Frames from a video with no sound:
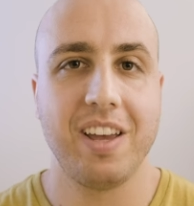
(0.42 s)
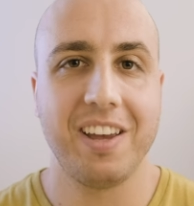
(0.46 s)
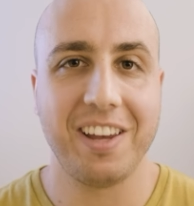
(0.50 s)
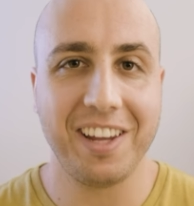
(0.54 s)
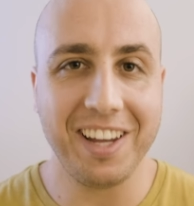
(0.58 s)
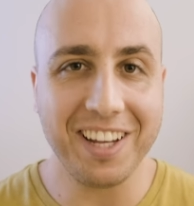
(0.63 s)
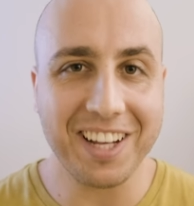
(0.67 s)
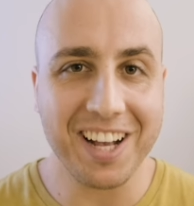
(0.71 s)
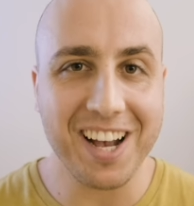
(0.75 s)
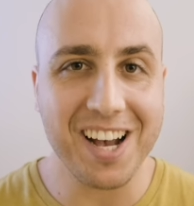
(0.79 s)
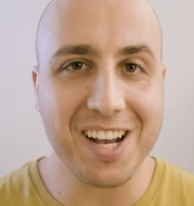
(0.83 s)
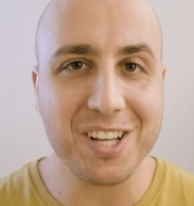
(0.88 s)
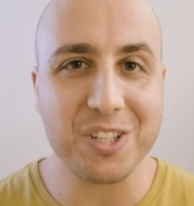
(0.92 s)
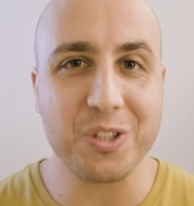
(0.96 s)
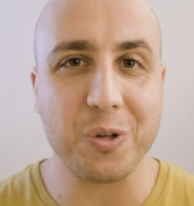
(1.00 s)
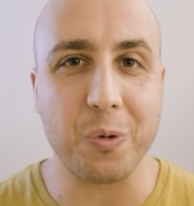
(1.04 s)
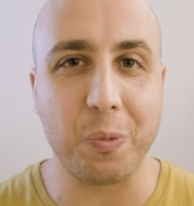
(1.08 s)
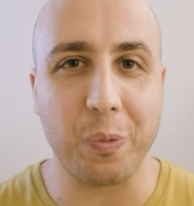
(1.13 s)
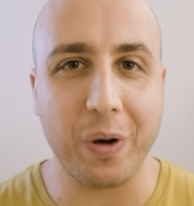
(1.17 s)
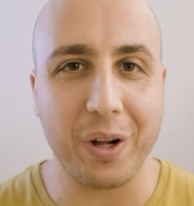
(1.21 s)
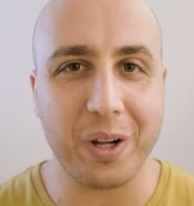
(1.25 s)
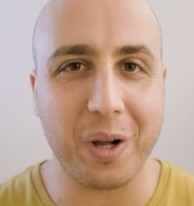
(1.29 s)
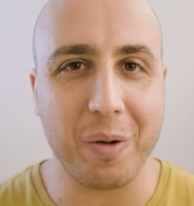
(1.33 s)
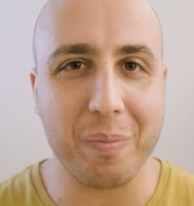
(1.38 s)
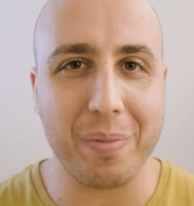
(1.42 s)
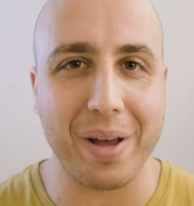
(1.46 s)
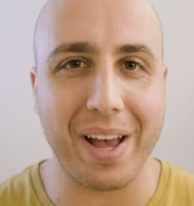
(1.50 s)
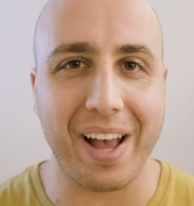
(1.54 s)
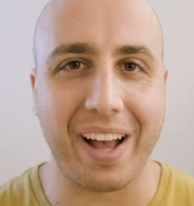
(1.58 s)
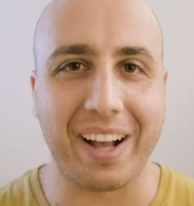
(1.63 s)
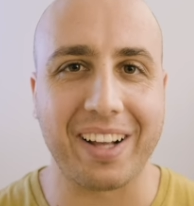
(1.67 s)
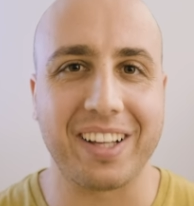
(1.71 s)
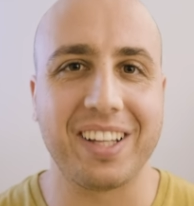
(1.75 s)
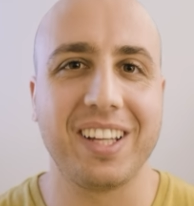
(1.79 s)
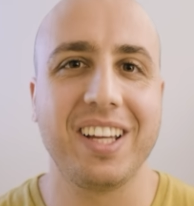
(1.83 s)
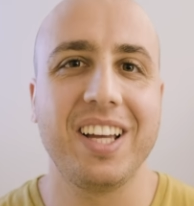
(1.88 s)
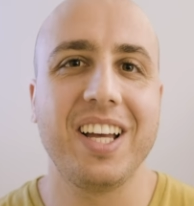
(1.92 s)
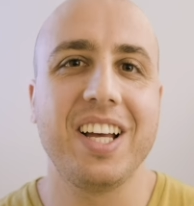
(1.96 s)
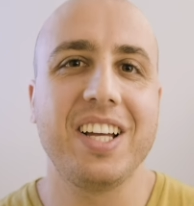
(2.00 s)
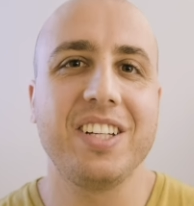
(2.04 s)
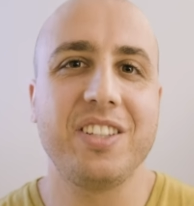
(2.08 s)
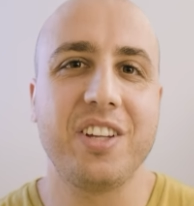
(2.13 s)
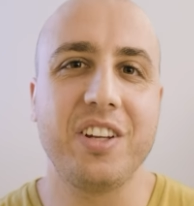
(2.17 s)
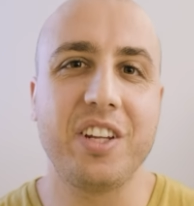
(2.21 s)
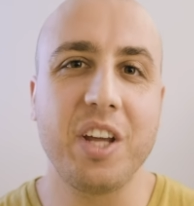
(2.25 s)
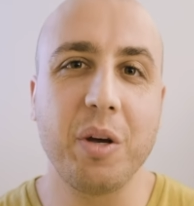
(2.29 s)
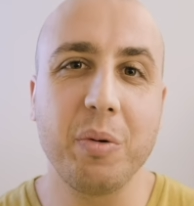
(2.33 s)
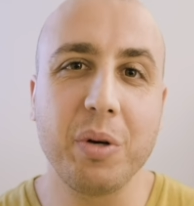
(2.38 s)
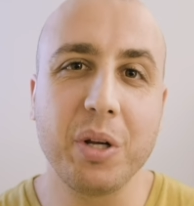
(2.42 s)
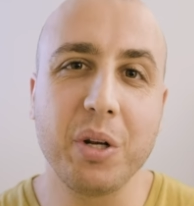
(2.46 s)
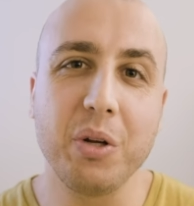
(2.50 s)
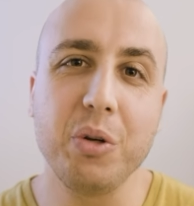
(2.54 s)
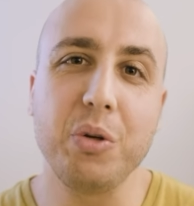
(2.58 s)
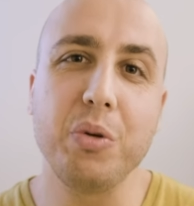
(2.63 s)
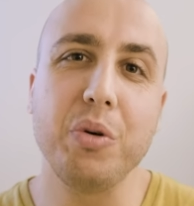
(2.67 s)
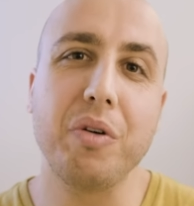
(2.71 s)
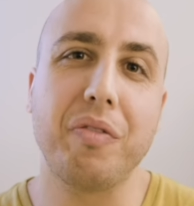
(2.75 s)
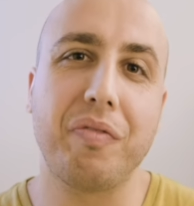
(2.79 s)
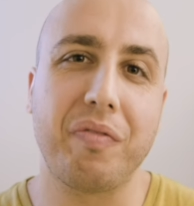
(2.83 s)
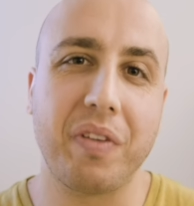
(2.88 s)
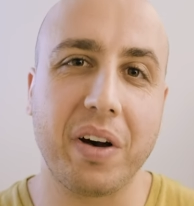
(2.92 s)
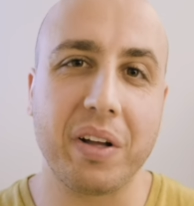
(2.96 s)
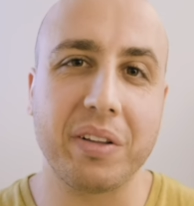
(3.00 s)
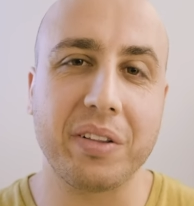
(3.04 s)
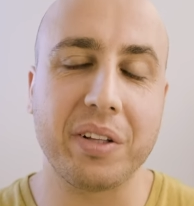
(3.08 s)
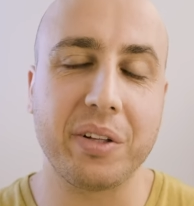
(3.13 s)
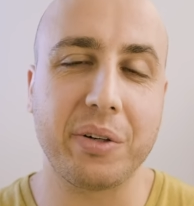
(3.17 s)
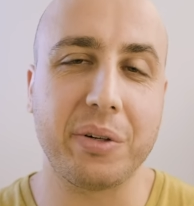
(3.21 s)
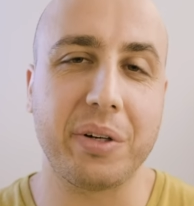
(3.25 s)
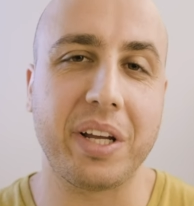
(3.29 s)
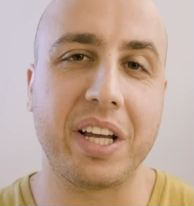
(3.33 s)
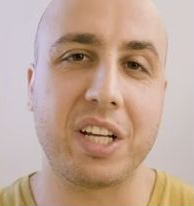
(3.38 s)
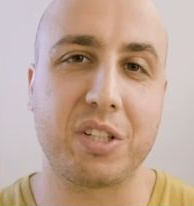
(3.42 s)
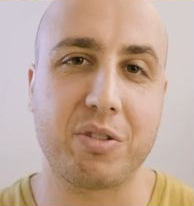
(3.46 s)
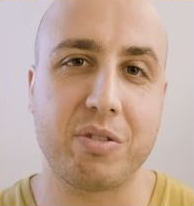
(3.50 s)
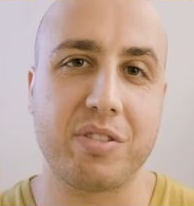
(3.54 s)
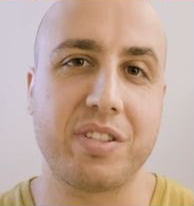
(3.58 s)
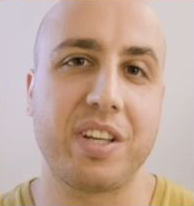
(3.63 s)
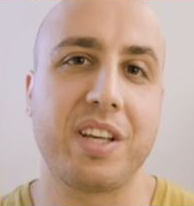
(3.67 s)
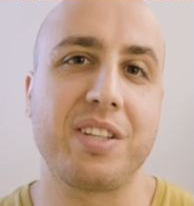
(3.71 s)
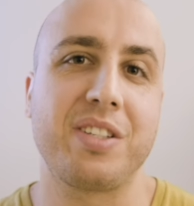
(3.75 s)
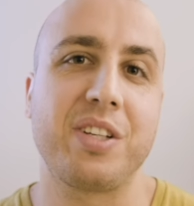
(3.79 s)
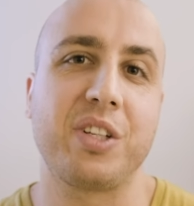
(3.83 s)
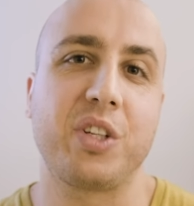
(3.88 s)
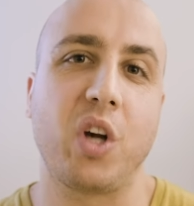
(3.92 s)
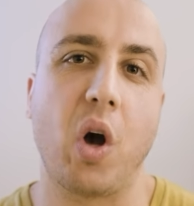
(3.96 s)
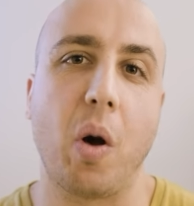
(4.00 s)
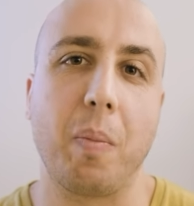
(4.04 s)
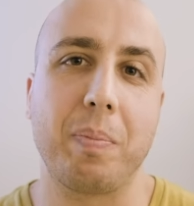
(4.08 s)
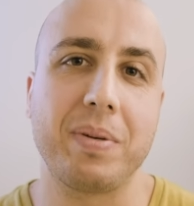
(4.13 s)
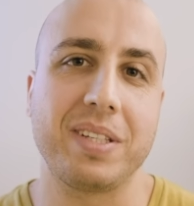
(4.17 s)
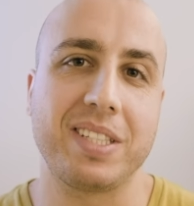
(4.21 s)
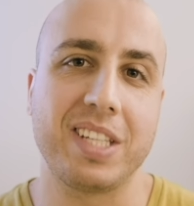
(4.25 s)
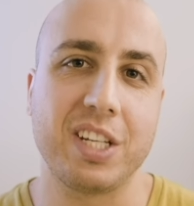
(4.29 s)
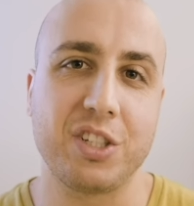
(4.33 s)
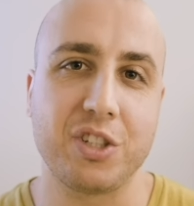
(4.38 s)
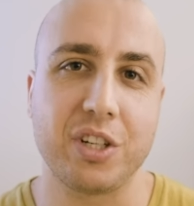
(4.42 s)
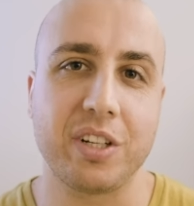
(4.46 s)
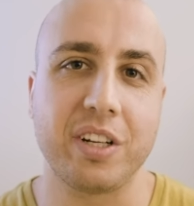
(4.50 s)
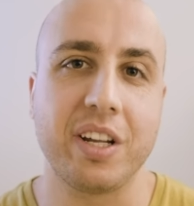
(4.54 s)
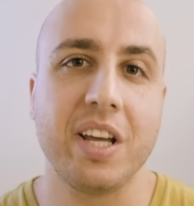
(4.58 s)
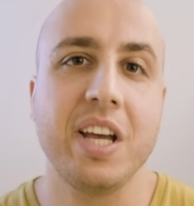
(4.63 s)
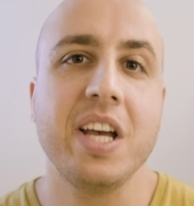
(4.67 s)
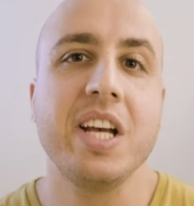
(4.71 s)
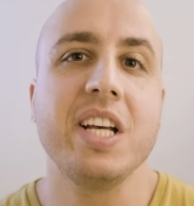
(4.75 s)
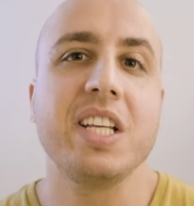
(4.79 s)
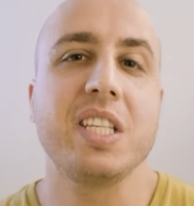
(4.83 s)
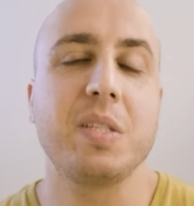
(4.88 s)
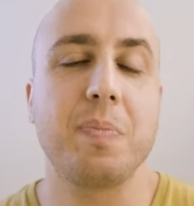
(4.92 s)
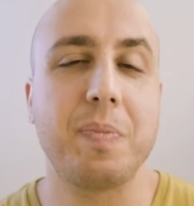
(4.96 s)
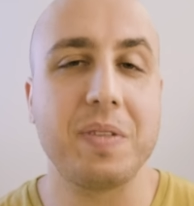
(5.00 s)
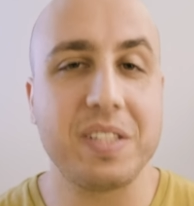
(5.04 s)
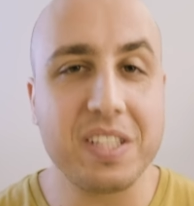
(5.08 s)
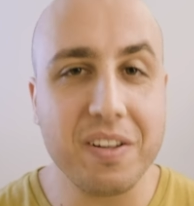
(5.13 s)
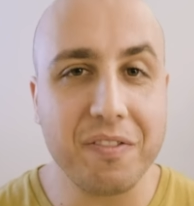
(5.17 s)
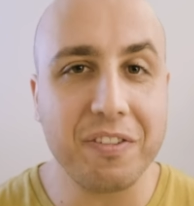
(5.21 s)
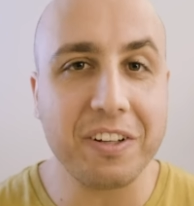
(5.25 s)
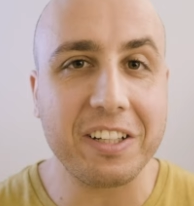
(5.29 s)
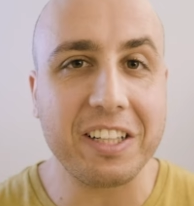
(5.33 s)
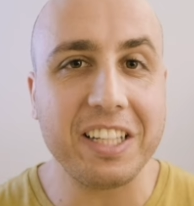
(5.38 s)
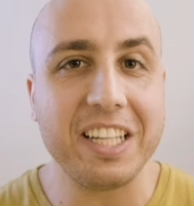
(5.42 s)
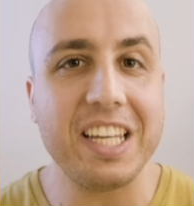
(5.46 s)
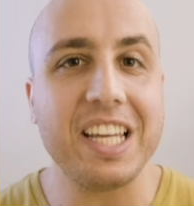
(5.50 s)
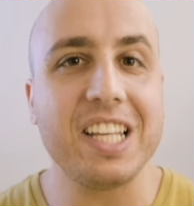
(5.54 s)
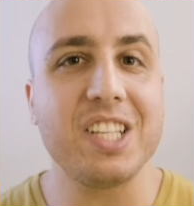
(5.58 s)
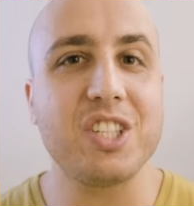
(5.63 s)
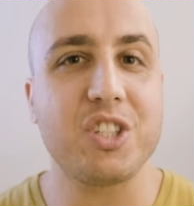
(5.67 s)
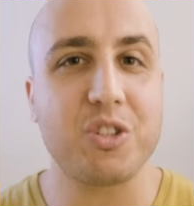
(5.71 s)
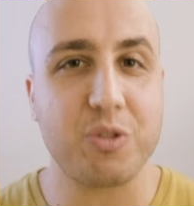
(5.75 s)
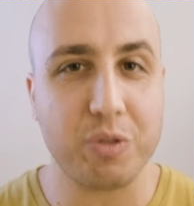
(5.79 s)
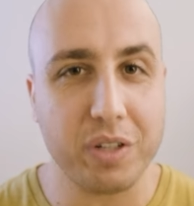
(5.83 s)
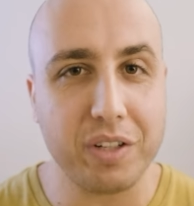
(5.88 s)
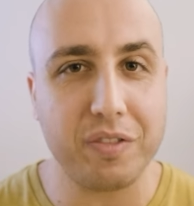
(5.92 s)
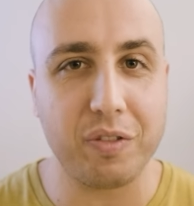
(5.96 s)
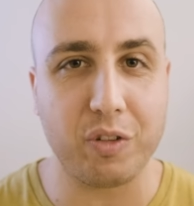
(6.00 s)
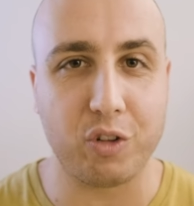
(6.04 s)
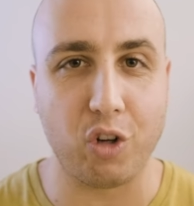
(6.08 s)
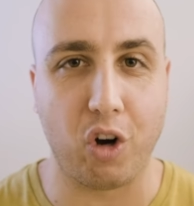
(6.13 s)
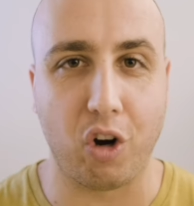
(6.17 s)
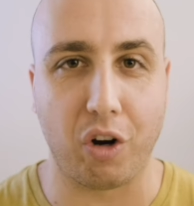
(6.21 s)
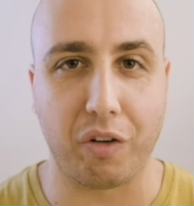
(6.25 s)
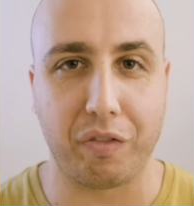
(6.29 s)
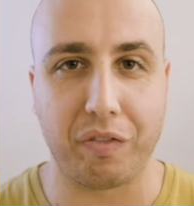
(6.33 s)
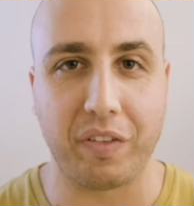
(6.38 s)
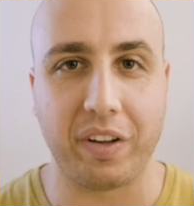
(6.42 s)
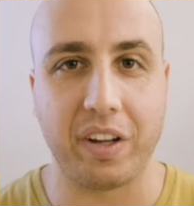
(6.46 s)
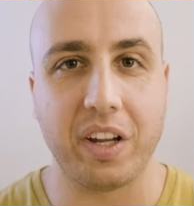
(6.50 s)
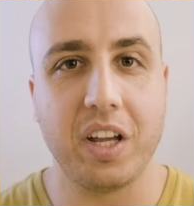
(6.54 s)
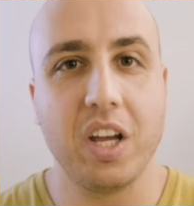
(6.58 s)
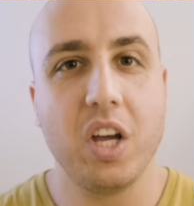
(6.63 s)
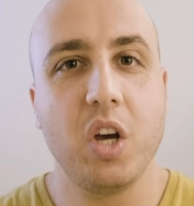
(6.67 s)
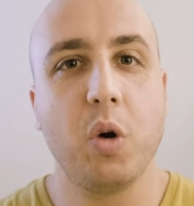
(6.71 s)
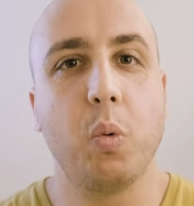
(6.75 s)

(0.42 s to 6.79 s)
Hey guys, welcome back. Today we're gonna do a fun little exercise in composition, specifically in street photography.